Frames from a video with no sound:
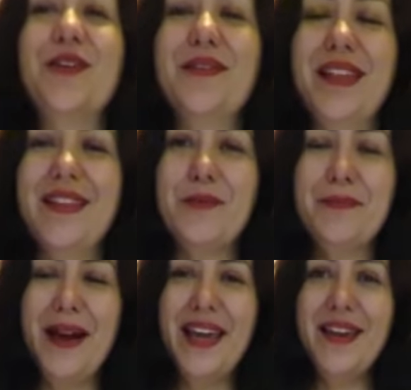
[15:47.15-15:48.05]
so
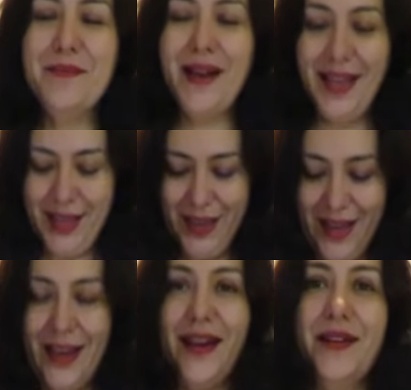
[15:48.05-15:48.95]
my, my
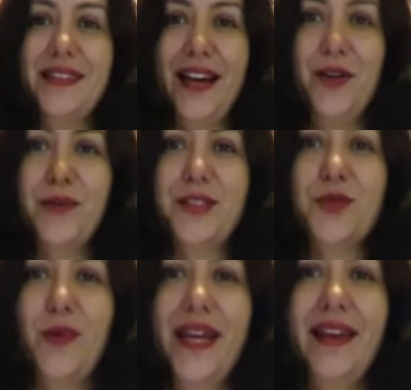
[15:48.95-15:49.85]
uh, doubt was
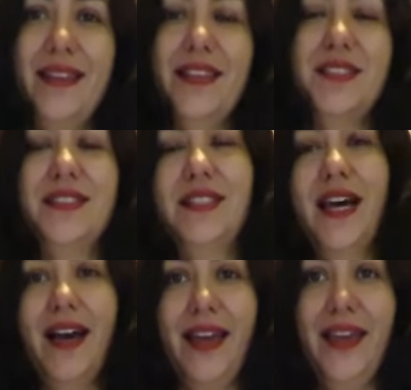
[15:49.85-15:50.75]
where this
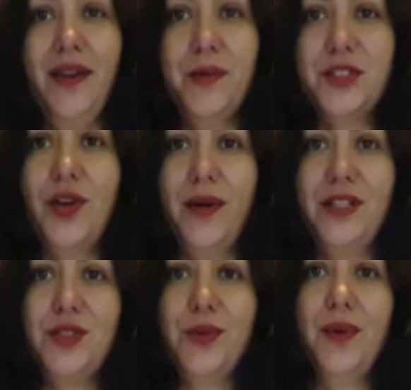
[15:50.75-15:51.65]
tie was
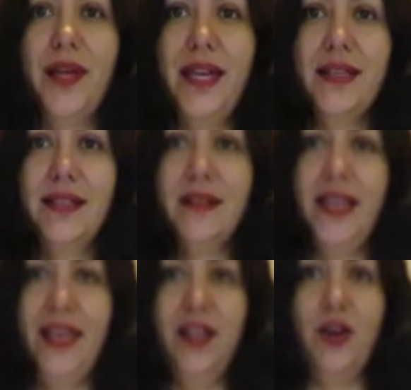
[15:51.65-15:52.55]
going to
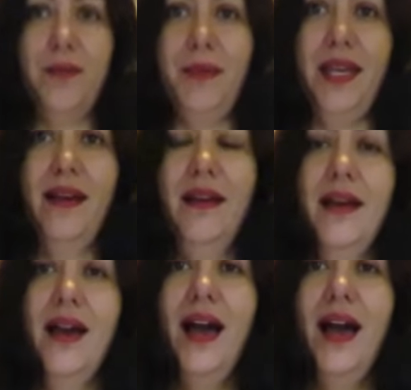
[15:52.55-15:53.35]
hit on me.